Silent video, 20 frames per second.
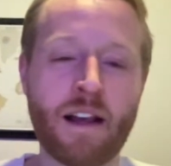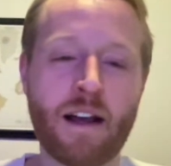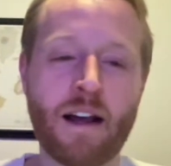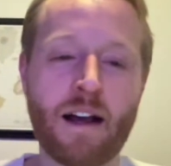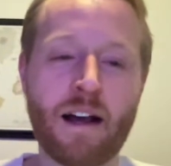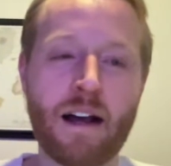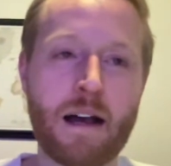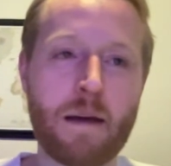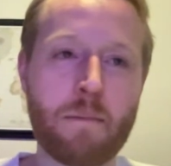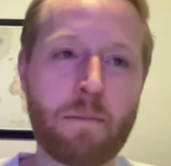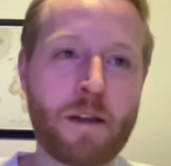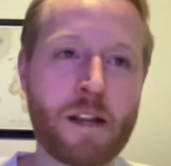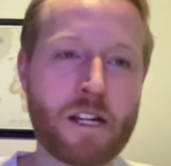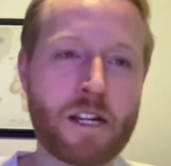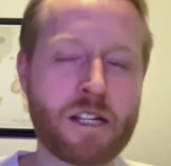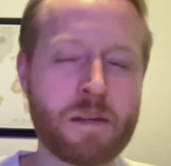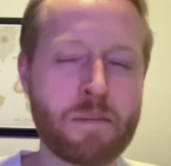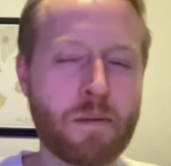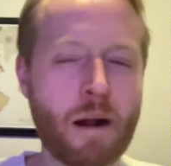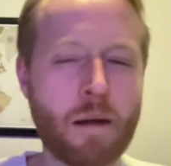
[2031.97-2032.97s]

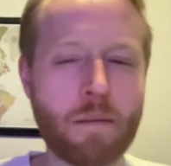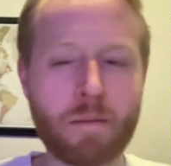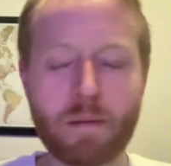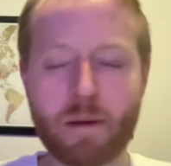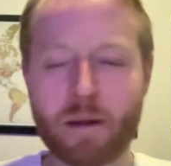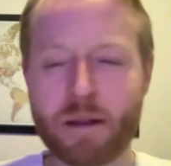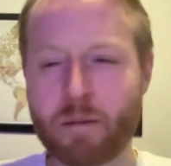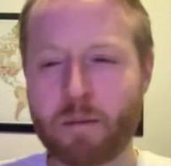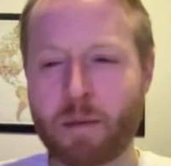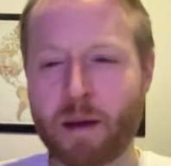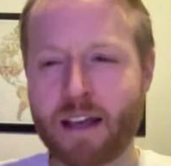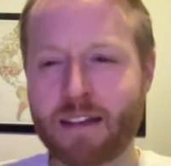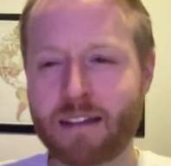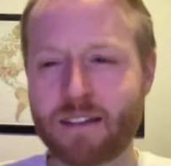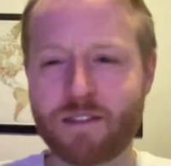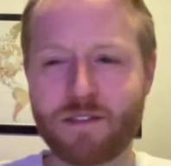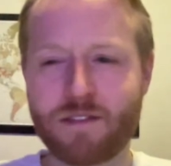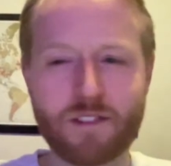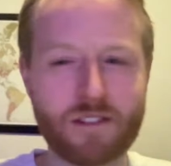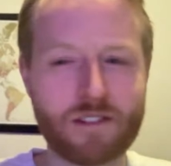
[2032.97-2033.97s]
PSG probably play their
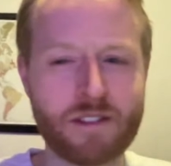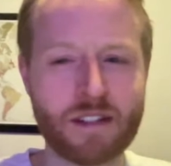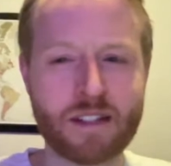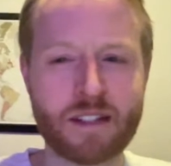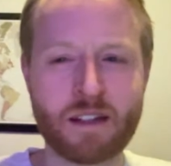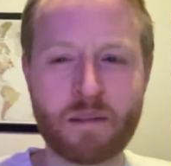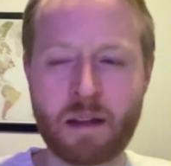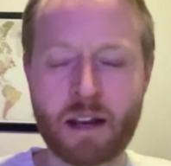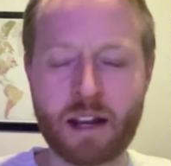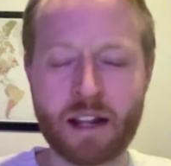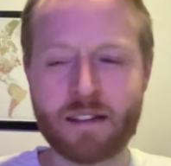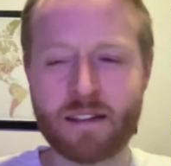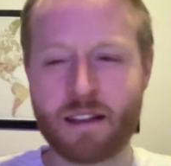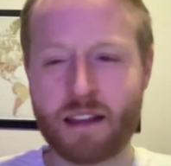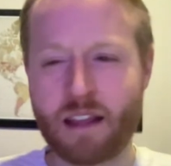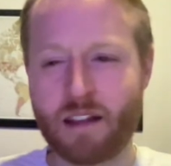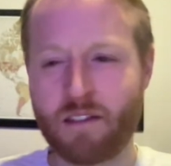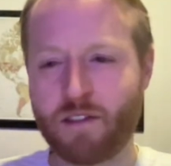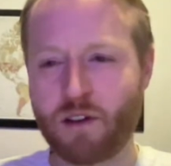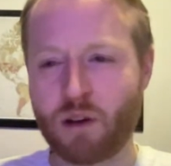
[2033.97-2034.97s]
best for 60 minutes and
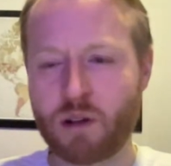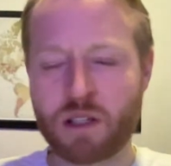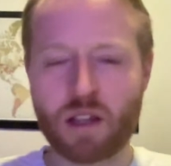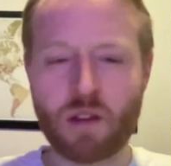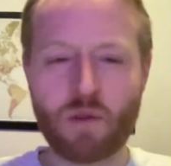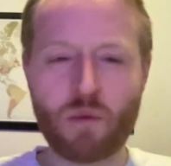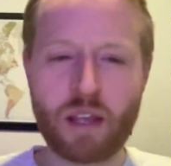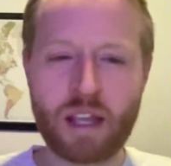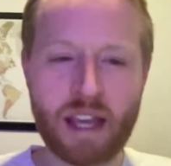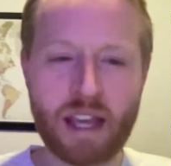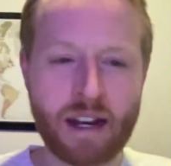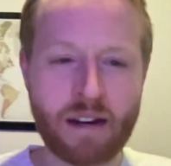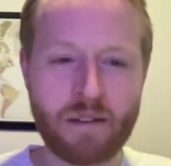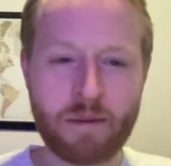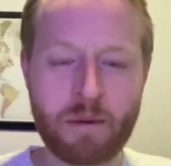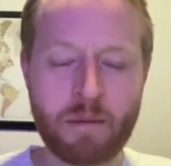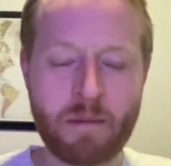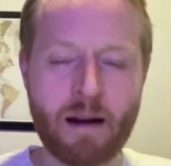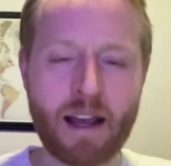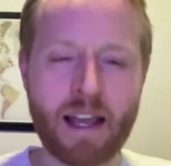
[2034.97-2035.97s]
then focus on the weekend, would
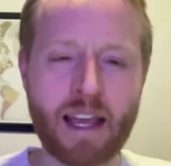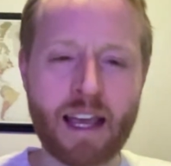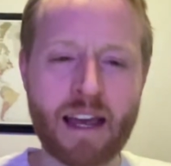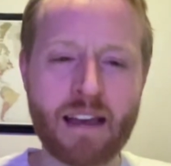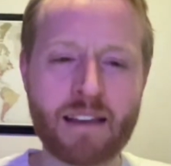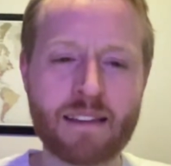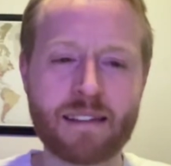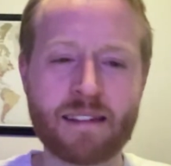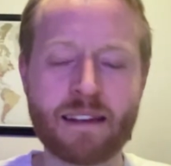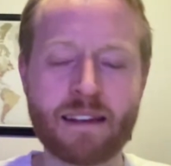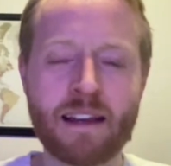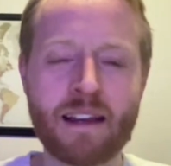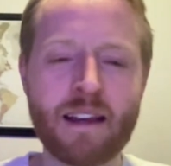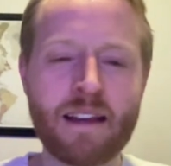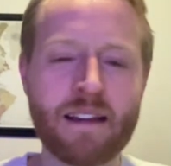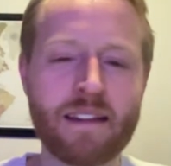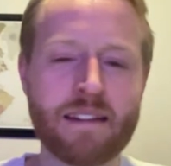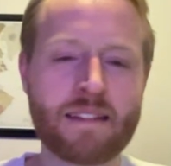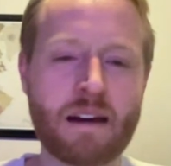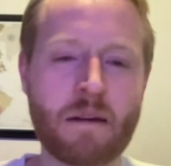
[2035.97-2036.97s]
be my guess.
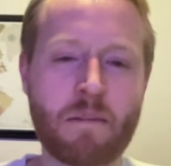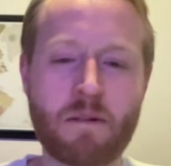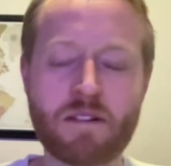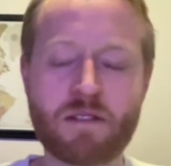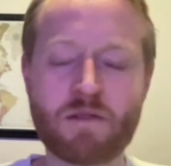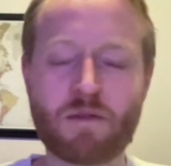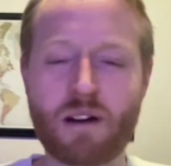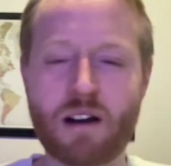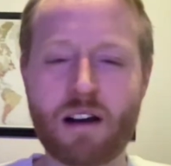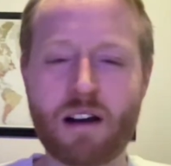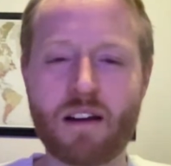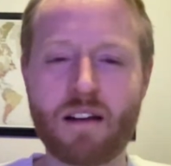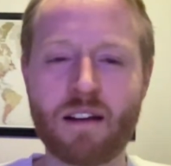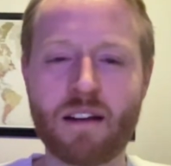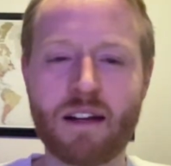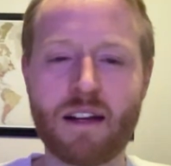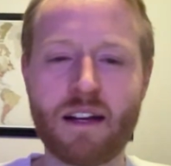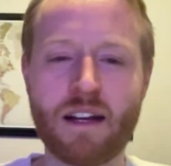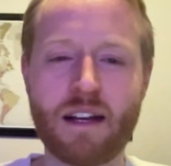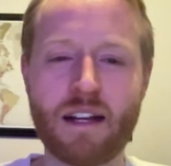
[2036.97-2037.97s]
Stade
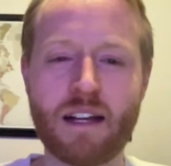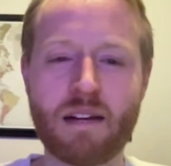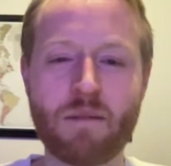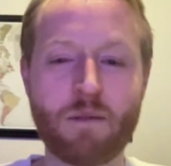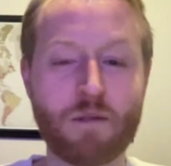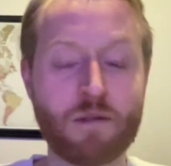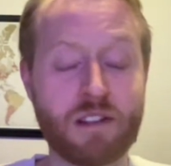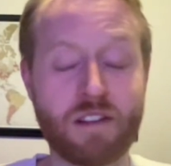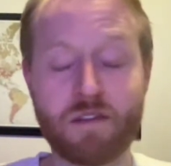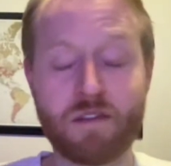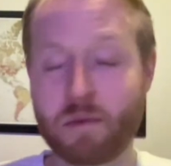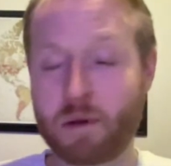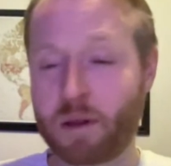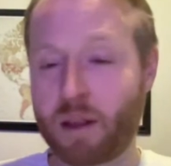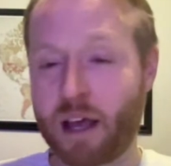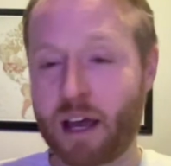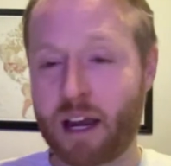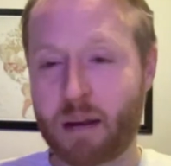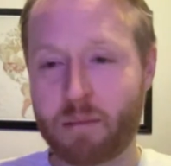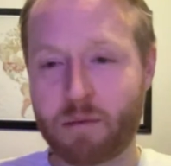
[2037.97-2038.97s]
Brestois, we'll see from their
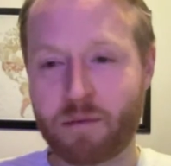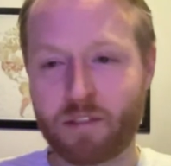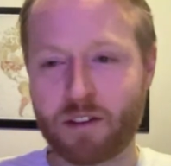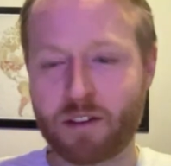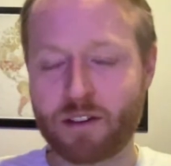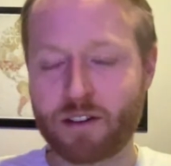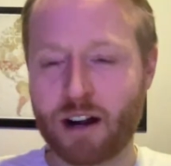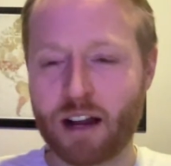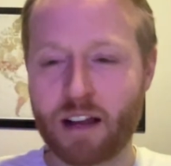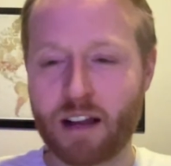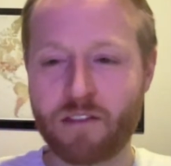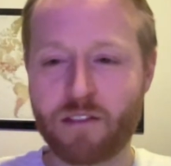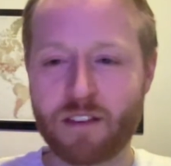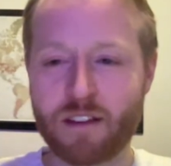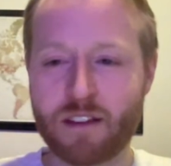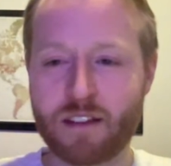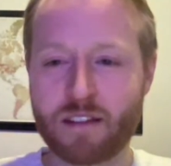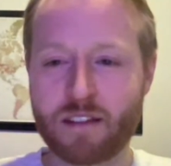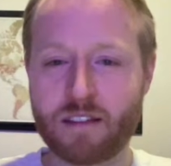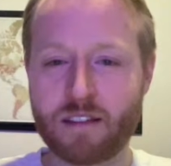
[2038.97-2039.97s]
lineup if they're trying for
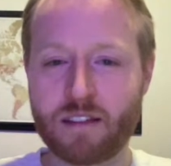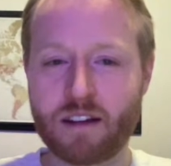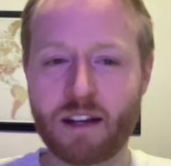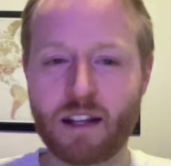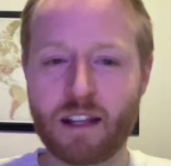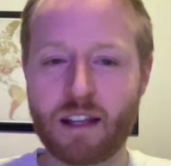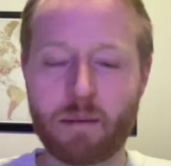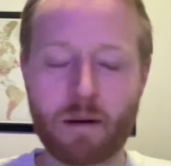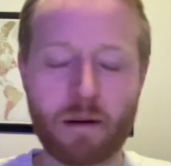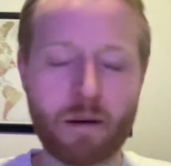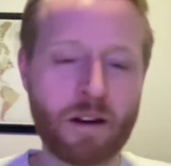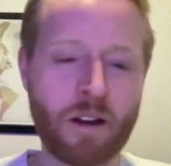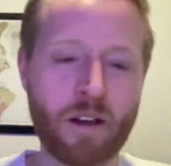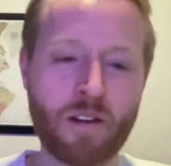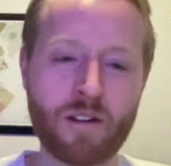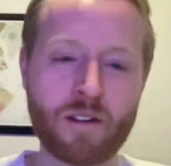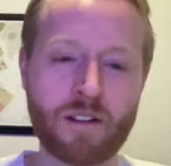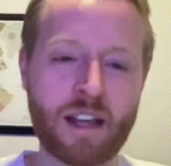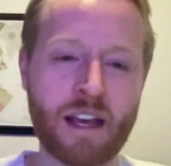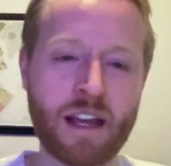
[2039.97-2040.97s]
this. They probably know
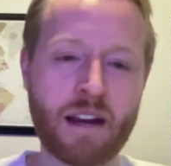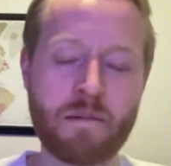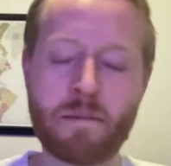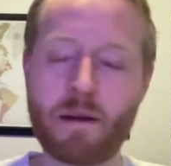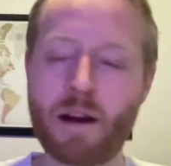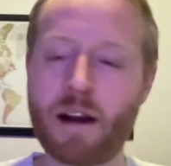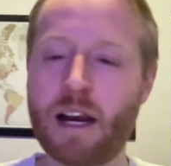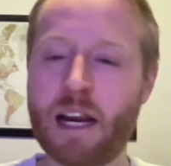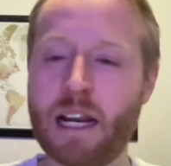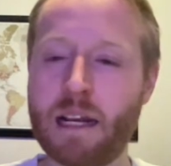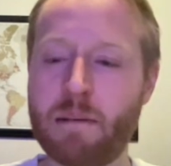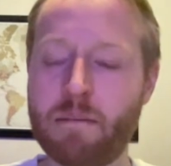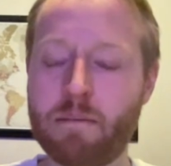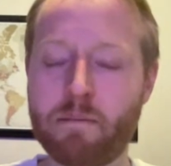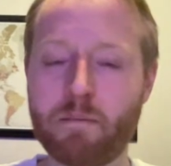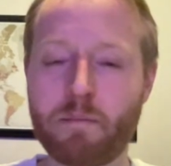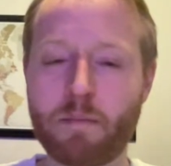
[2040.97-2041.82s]
they're dead and buried.